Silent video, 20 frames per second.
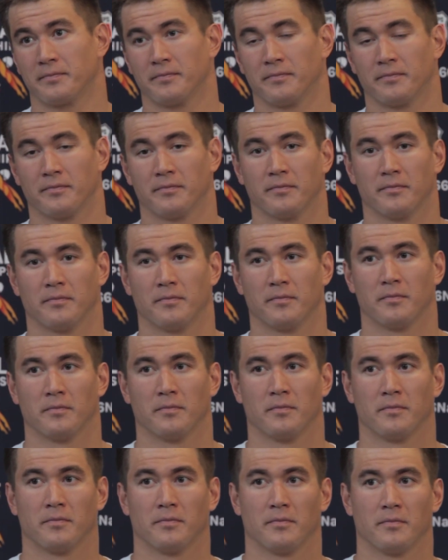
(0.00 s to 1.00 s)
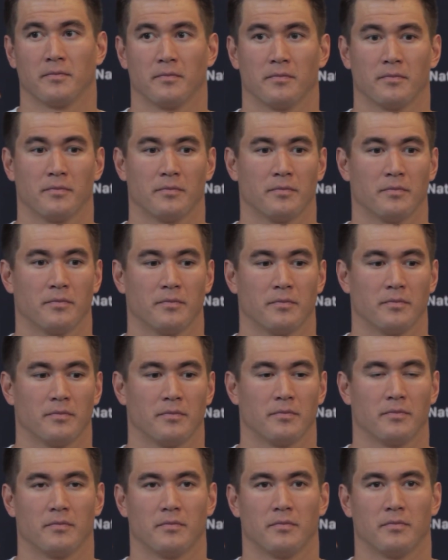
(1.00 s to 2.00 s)

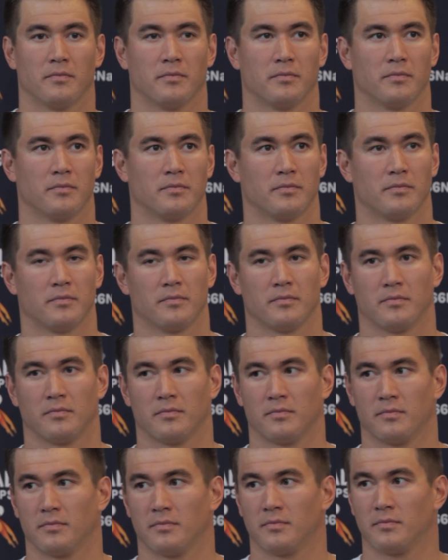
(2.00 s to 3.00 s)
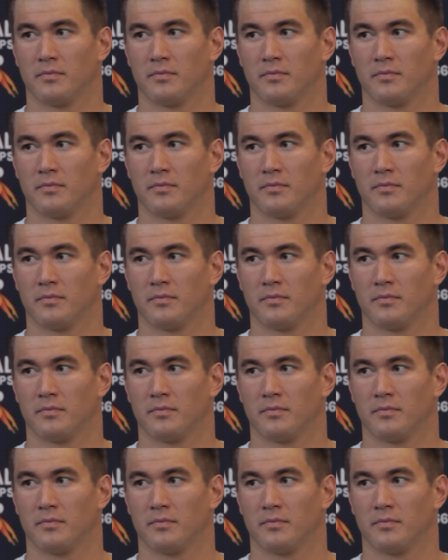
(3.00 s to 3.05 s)
(no one is talking)